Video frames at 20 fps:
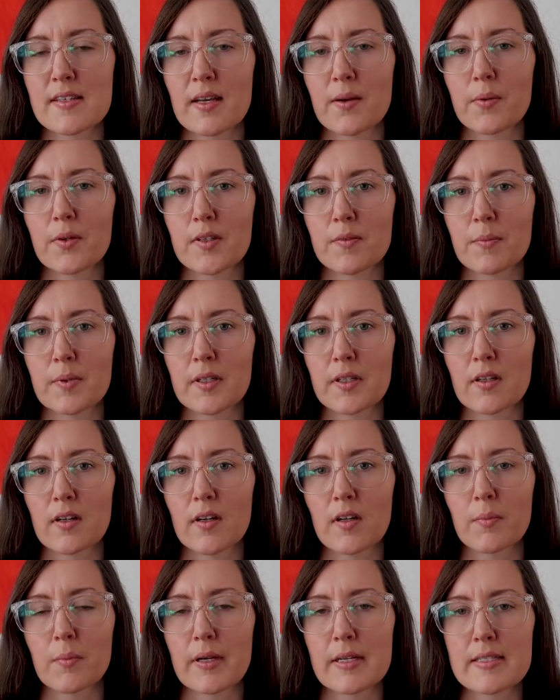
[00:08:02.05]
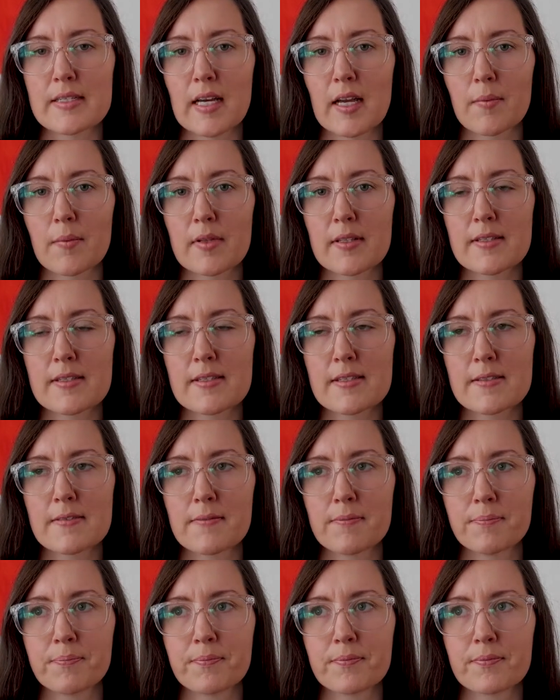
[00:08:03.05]
I would have been called by diamonds.
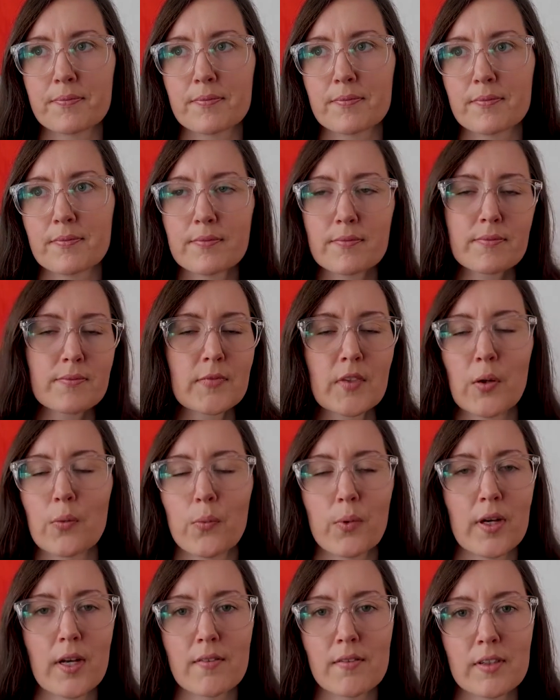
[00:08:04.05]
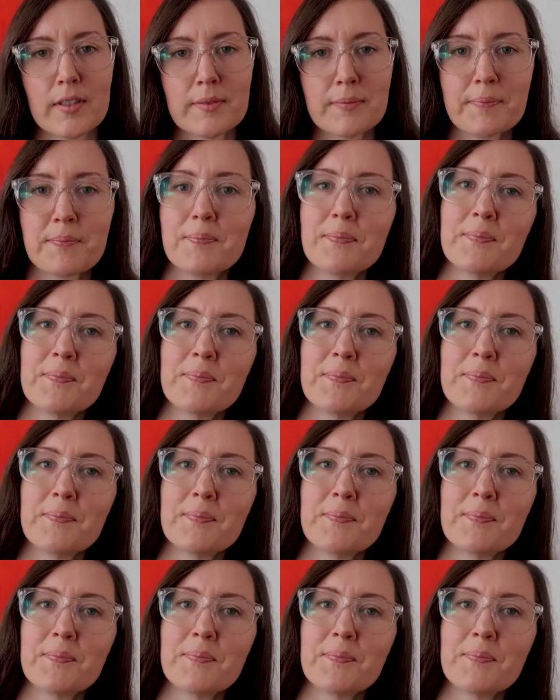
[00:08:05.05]
Whatever.